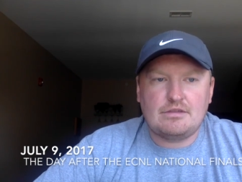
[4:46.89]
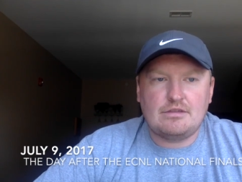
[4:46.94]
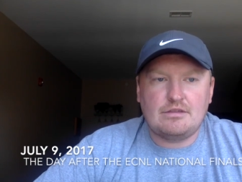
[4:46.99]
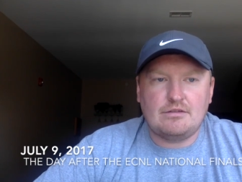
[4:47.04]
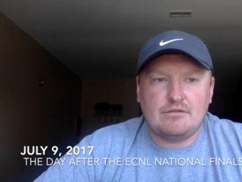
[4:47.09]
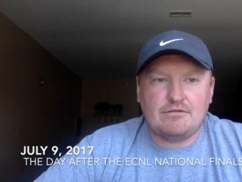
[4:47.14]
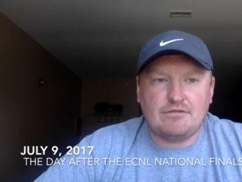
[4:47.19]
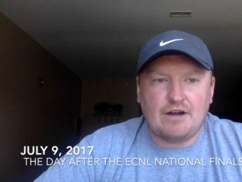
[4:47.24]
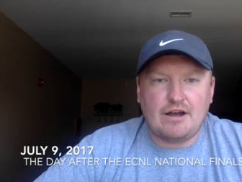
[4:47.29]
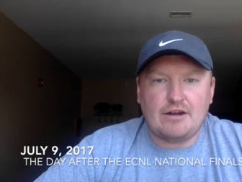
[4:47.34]

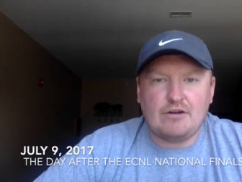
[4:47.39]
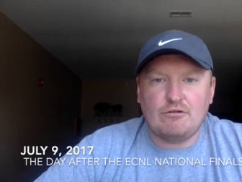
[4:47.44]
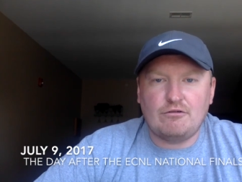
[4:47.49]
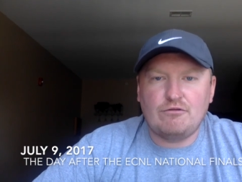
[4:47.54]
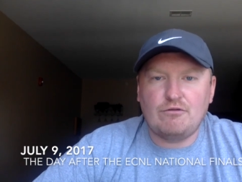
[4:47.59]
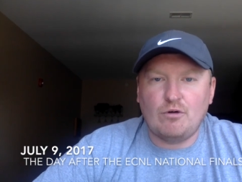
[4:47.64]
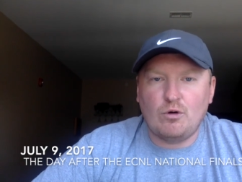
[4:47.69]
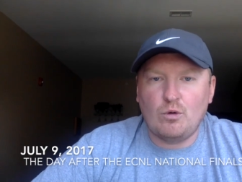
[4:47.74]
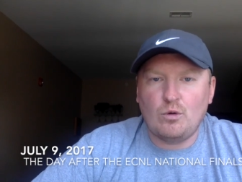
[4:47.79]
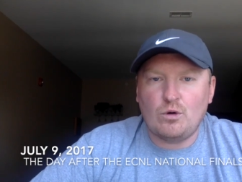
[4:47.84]
the final
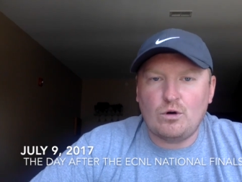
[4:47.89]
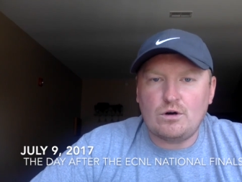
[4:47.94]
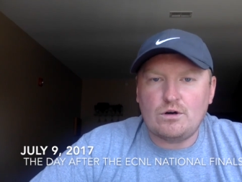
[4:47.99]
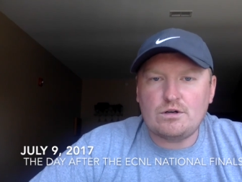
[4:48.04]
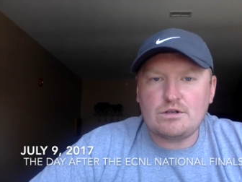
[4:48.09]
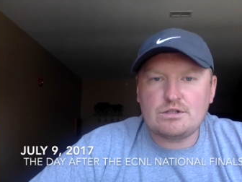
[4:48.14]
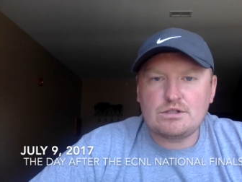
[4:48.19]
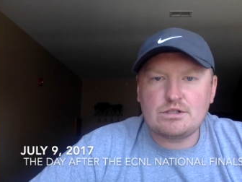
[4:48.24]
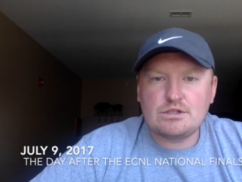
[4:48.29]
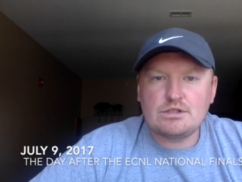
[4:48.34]

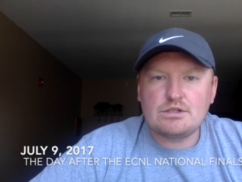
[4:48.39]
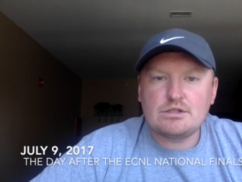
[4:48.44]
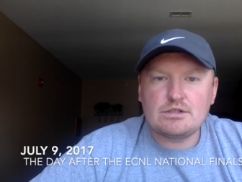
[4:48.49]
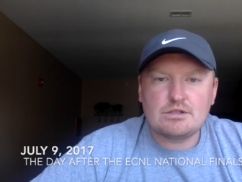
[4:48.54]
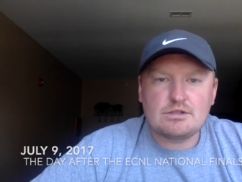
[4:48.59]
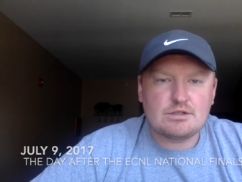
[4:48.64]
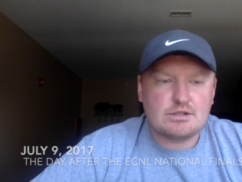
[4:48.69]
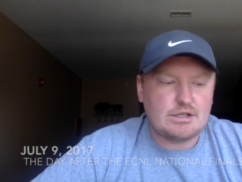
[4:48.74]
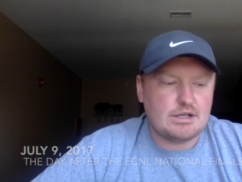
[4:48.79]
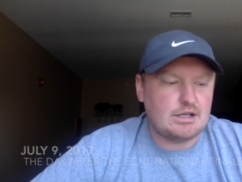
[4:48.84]
fours,
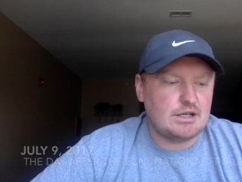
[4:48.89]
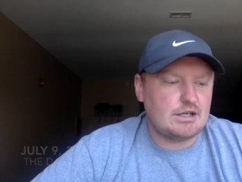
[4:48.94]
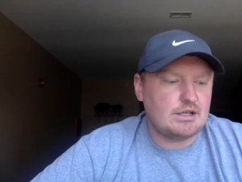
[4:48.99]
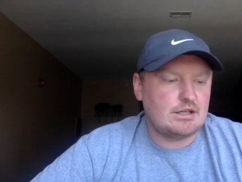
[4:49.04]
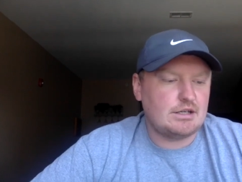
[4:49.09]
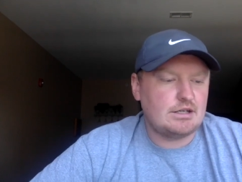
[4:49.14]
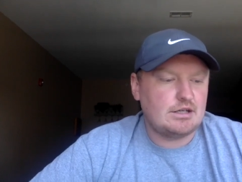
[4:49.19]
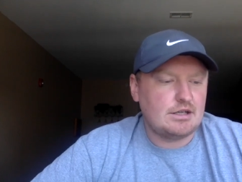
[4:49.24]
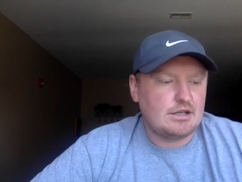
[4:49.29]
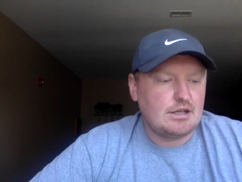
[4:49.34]

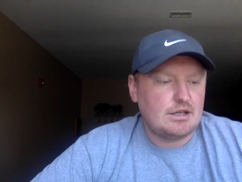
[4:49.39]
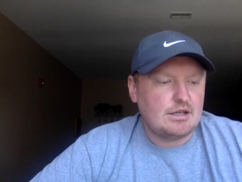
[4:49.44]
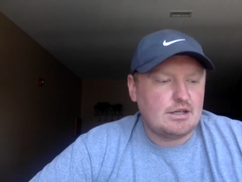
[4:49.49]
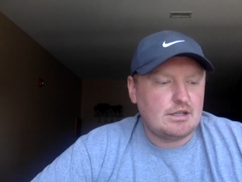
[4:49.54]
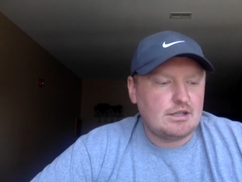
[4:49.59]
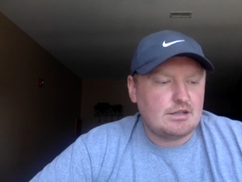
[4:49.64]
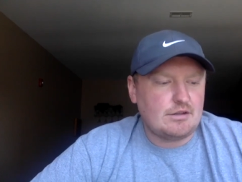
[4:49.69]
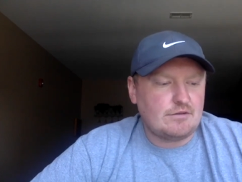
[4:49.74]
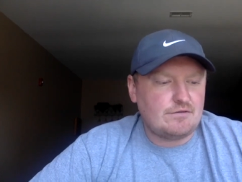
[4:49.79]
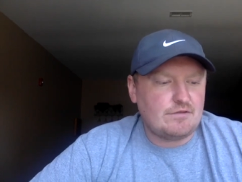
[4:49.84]
okay?
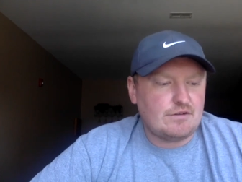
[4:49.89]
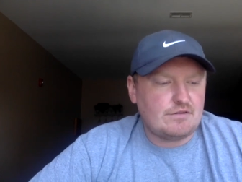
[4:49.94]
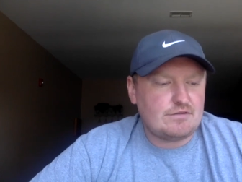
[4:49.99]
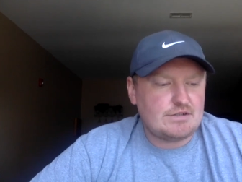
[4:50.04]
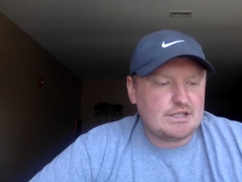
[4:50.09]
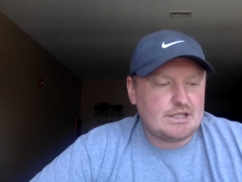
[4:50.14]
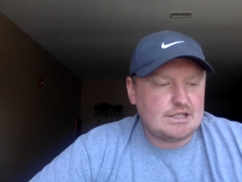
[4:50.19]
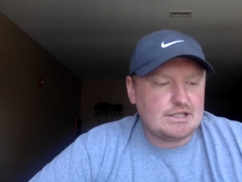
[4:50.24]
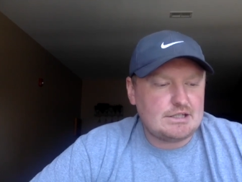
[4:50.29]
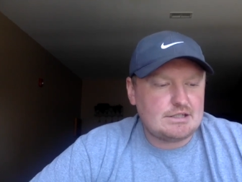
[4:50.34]
The
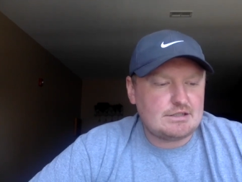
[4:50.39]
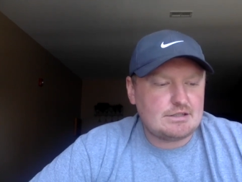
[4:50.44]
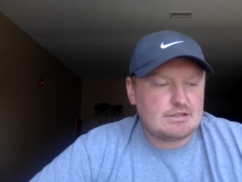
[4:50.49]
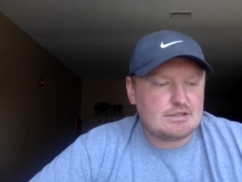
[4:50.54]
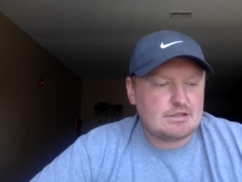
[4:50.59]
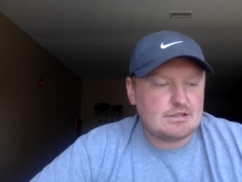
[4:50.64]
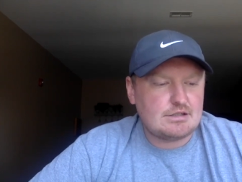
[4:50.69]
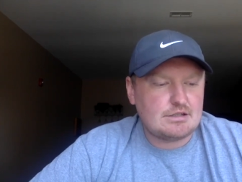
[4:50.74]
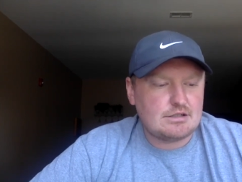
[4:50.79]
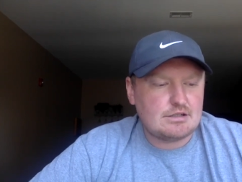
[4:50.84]

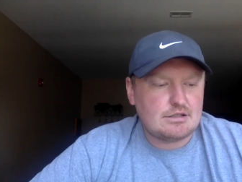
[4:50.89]
15s,